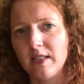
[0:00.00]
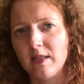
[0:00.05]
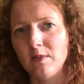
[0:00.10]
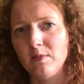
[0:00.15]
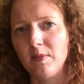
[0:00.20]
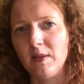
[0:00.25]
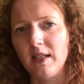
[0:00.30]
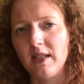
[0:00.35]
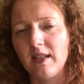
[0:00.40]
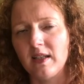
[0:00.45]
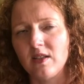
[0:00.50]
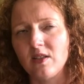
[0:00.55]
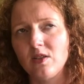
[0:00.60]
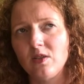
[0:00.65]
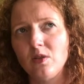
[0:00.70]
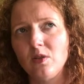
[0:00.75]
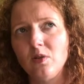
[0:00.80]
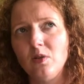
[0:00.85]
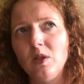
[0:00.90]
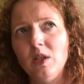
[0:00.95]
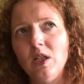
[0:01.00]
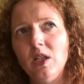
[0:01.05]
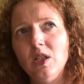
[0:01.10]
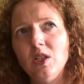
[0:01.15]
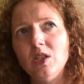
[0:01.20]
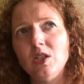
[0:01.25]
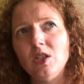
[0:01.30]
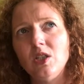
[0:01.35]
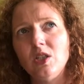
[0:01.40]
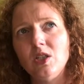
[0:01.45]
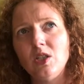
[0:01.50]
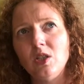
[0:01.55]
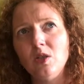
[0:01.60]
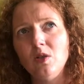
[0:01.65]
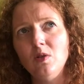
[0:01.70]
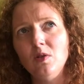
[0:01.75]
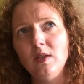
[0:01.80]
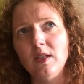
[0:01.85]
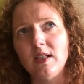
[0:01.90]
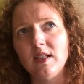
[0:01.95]
to be there. So to
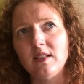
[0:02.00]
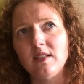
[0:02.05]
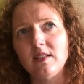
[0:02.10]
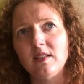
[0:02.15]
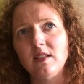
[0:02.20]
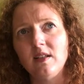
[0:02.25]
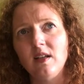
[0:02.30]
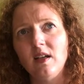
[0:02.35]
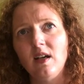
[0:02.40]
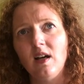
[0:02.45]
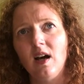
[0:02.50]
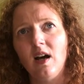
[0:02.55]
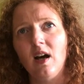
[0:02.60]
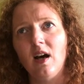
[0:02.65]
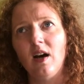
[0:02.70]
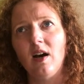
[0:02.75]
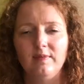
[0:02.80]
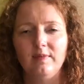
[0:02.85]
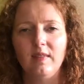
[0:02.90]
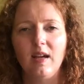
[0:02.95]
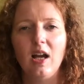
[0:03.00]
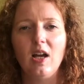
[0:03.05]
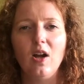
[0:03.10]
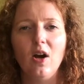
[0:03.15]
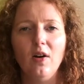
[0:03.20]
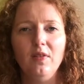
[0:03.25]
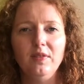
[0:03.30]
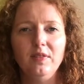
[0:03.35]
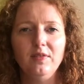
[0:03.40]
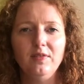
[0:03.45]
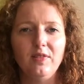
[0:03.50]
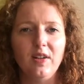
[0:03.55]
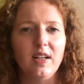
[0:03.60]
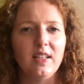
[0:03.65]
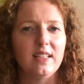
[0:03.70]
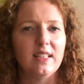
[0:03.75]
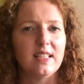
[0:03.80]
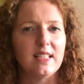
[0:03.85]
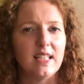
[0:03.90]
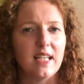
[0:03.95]
do this, I often
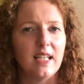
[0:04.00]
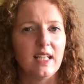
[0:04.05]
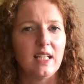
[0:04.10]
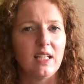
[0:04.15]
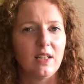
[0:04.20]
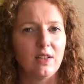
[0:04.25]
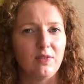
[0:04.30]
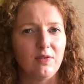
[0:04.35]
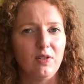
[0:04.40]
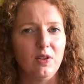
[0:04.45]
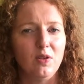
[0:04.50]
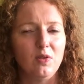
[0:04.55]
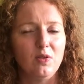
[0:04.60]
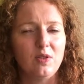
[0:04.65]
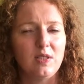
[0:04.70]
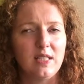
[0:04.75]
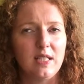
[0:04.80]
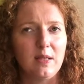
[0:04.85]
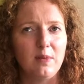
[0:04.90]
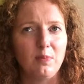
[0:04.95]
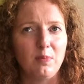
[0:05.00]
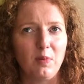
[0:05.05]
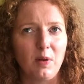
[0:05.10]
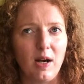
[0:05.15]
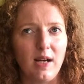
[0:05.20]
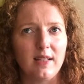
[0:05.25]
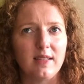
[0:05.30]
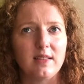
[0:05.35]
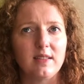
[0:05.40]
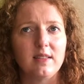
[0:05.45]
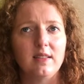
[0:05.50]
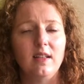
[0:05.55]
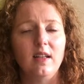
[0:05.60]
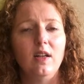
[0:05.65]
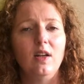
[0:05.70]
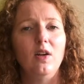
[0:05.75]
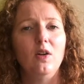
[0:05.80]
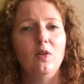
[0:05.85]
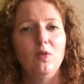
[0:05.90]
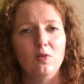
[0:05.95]
find that taking a few deep breaths
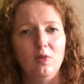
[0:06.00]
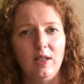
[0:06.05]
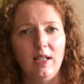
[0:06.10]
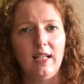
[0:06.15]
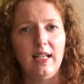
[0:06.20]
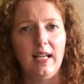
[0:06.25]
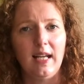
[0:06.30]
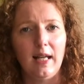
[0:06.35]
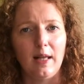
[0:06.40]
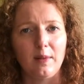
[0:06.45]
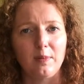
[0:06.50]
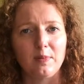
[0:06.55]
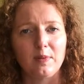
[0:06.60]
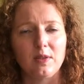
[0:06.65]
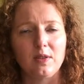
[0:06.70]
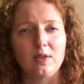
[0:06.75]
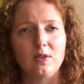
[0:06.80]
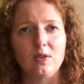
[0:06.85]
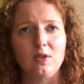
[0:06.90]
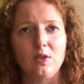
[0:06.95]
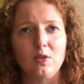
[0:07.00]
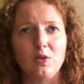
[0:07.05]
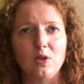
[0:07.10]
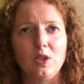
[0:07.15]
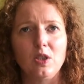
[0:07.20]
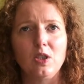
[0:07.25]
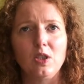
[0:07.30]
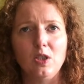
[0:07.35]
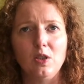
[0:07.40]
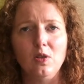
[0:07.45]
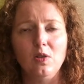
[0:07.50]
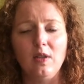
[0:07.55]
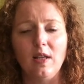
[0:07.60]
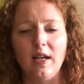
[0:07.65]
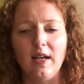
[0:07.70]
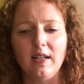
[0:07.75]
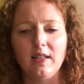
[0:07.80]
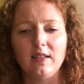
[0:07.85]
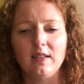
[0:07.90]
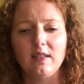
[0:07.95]
really helps. So to do
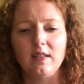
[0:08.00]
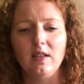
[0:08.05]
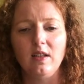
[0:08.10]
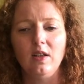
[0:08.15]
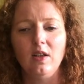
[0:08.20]
that,